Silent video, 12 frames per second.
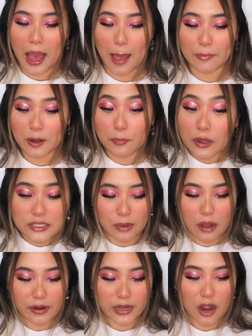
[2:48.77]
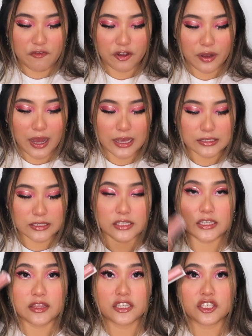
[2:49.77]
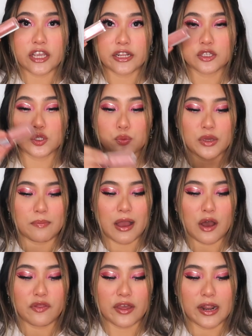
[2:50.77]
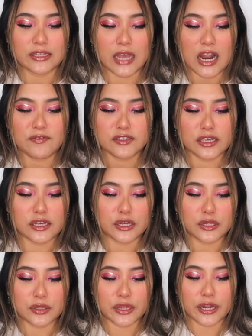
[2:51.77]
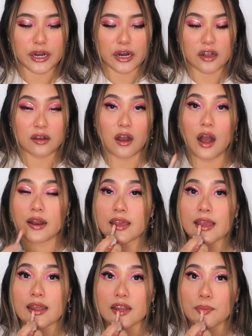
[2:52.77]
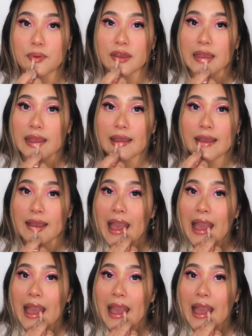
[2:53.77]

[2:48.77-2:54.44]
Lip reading: I'm gonna put some on right now for you guys. This is in the shade Sweet Mouth, and it's kind of just like clear cotton candy pink.